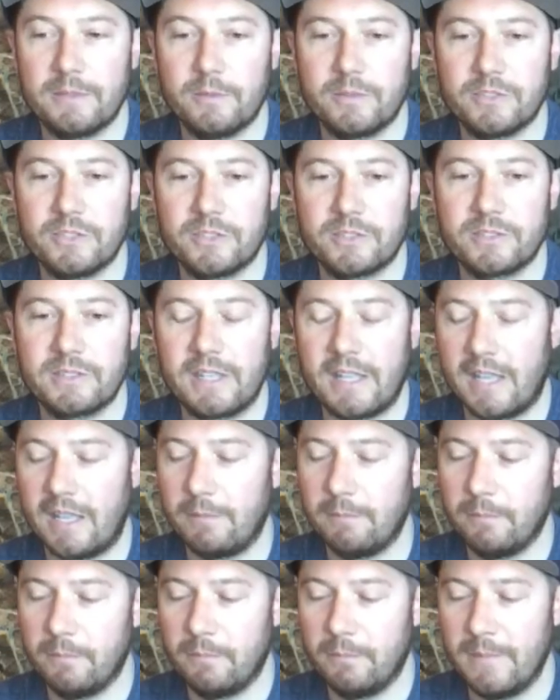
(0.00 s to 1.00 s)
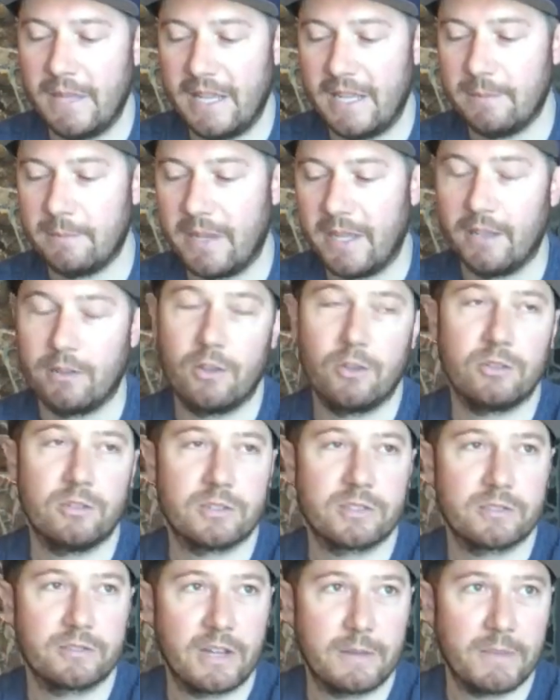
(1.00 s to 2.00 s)
which is made by a
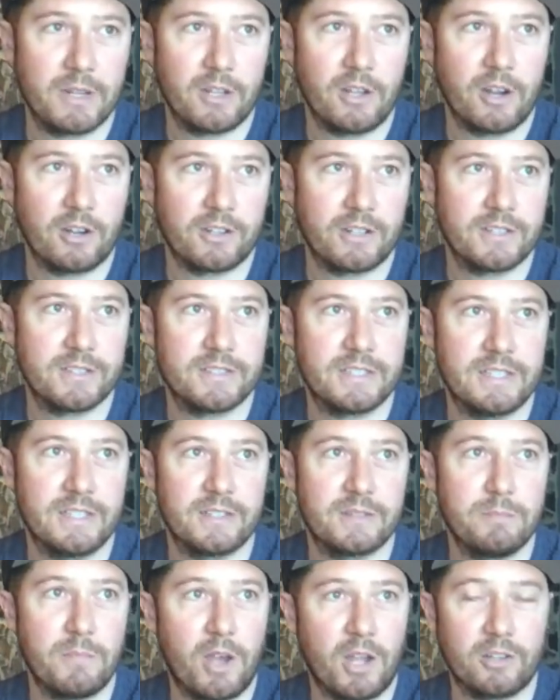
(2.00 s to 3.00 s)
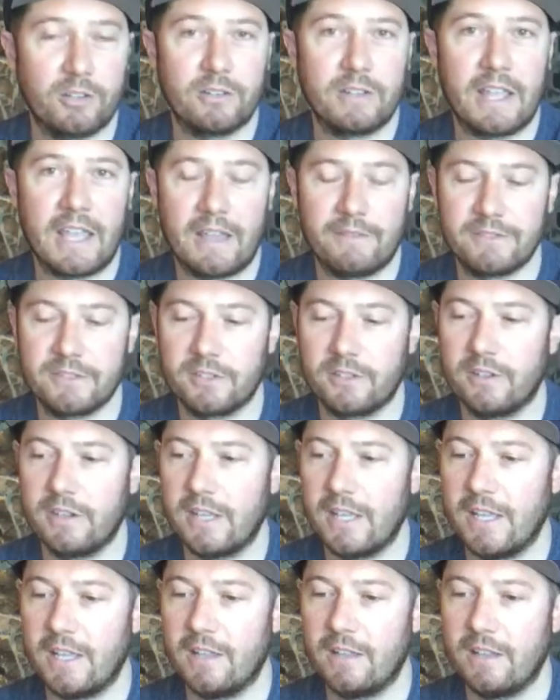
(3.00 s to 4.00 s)
local ceramic artist, and it's modeled after
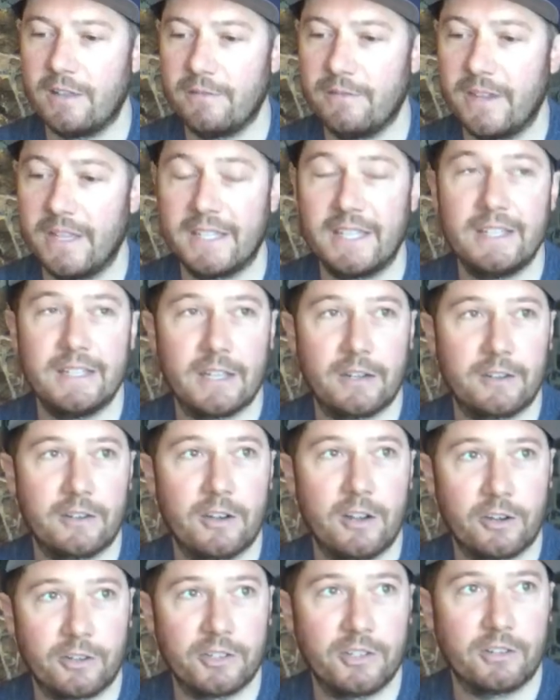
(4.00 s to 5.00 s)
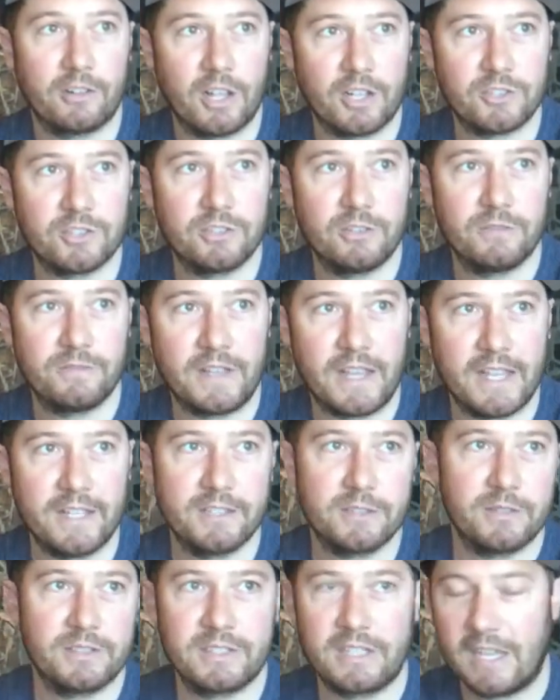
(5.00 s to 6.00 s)
a Viking era archaeological
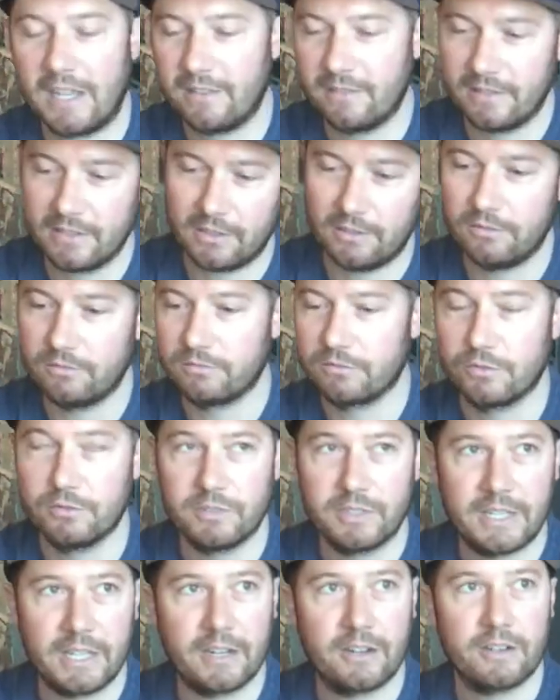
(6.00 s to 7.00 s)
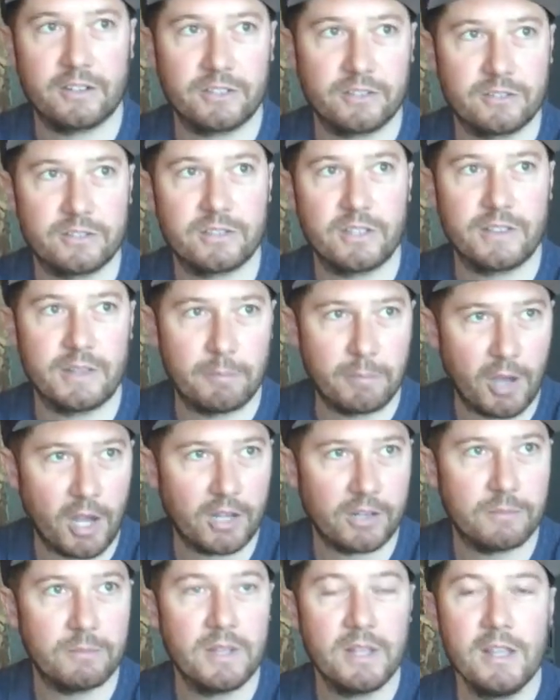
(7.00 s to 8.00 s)
find. So it's got little rune characters on the
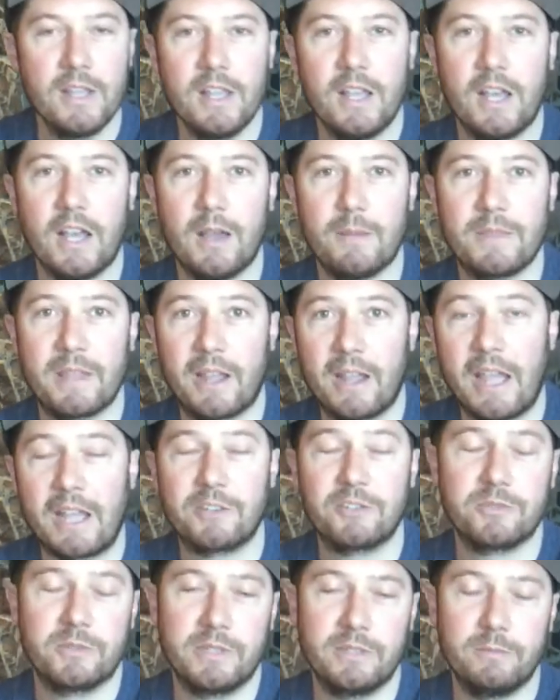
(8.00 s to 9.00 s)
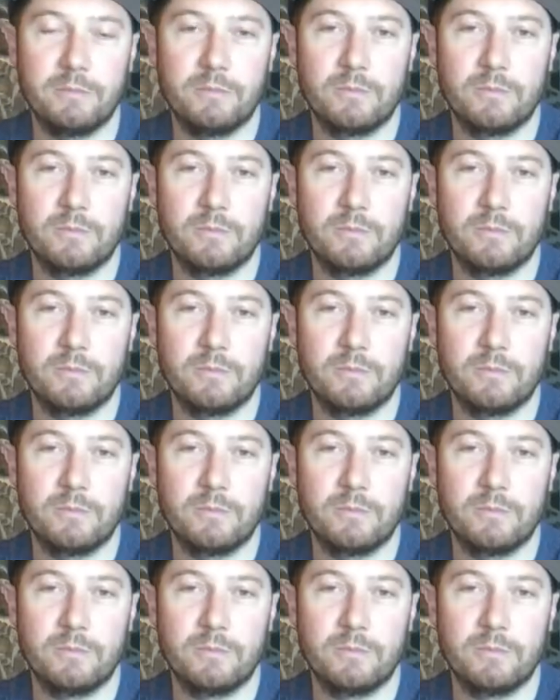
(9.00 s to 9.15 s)
bottom that actually